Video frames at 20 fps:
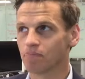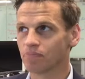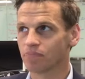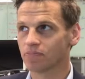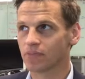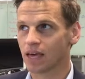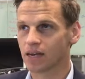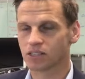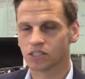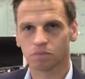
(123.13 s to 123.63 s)

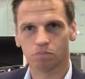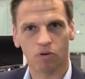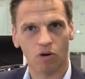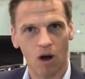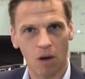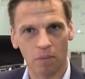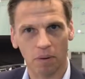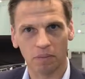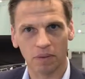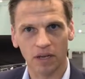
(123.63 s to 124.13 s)
that is
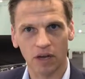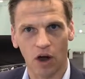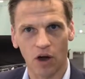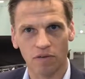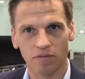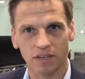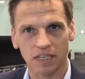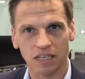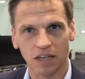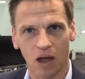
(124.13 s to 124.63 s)
probably
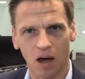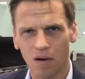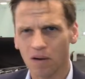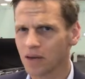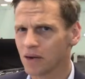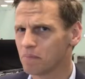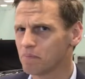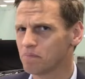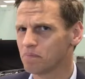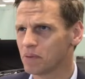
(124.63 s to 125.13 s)
overly long
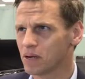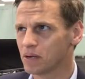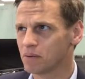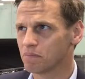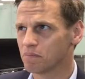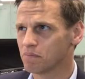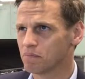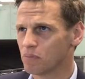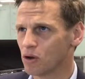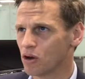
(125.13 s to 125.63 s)
and a bit
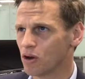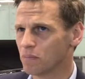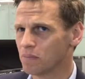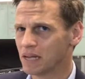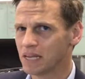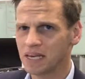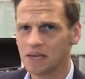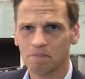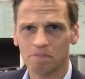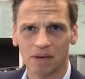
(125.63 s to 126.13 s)

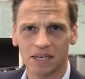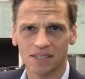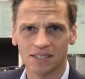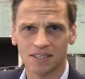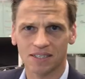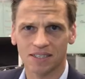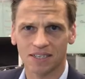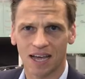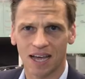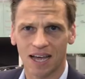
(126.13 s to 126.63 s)
burbly, but
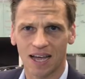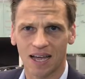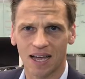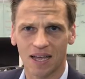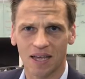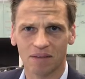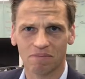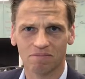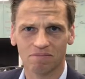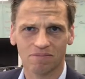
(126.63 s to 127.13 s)

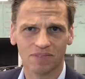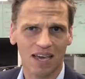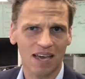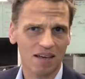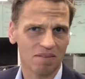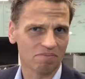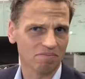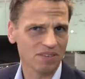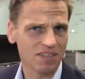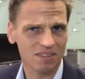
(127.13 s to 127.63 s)

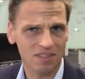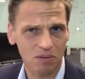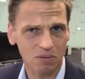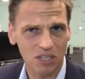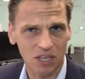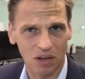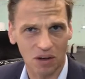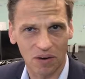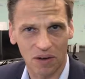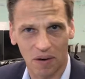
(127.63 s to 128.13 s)
yeah, there
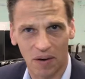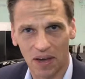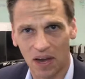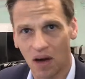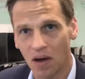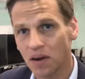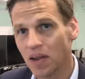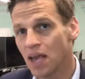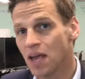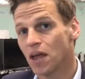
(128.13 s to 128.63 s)
was a lot going
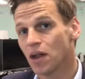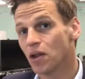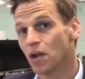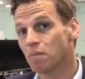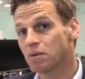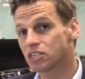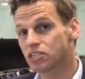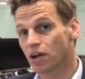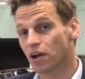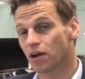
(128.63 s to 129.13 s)
on. Not
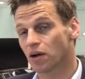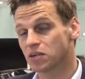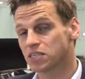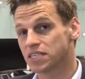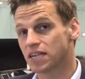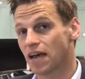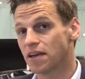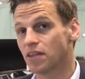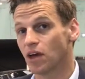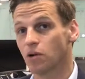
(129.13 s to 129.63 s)
much going on
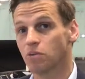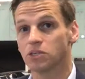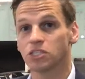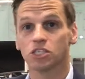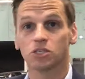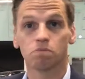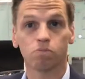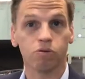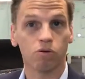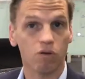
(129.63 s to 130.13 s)
today though, which
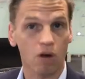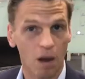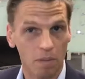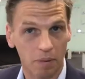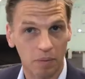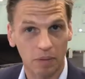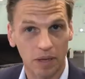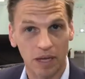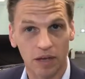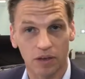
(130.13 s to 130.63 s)
is
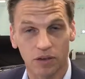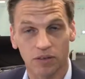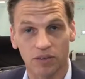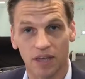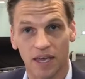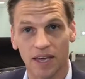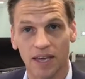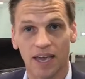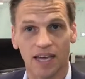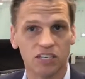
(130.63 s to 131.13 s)
probably a good
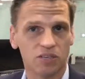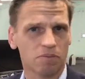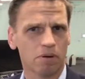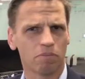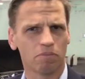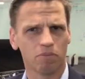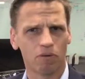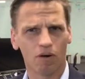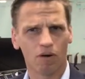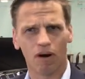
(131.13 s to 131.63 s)
thing. Catch a bit
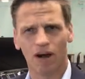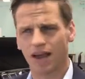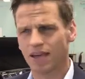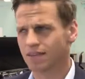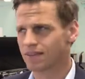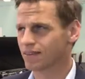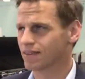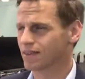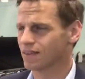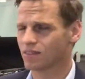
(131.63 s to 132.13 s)
of
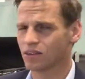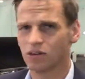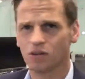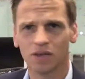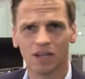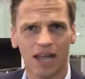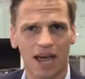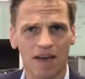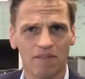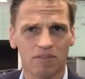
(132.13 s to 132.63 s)
breath, get the new
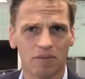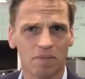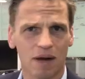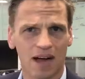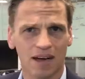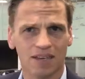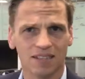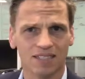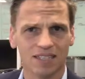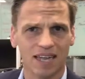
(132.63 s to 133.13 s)
lay of the
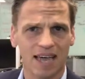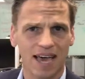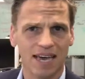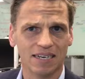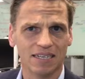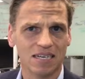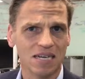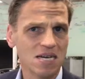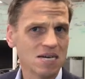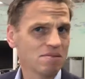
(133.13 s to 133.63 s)
markets
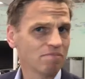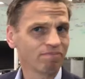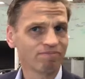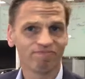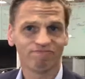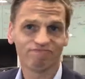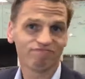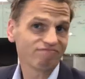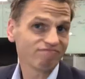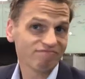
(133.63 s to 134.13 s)
land.
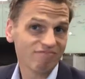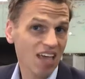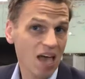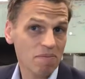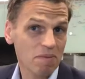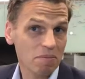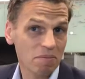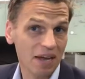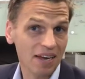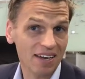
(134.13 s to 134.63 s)

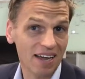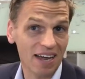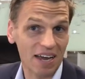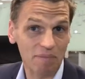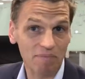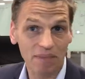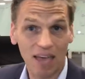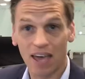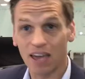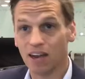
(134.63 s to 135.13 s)
Happy Monday.
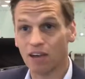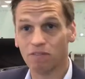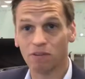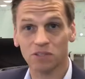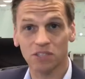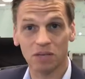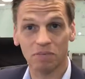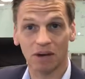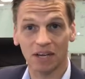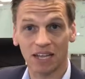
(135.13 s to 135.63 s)
And if you
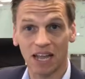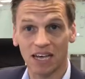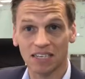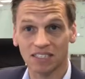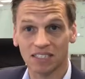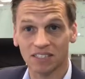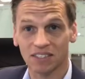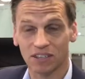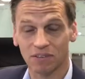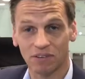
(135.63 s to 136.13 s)
see my
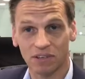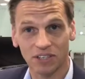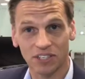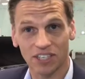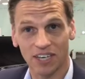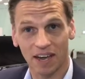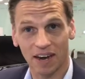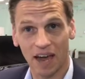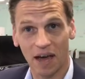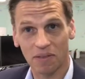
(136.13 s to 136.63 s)
glasses, if you could
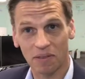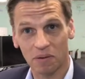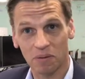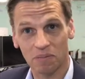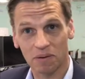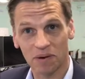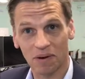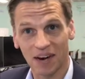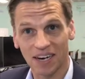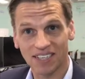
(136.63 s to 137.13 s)
shout out, that would
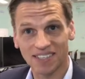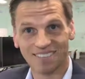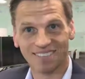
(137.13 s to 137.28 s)
be great.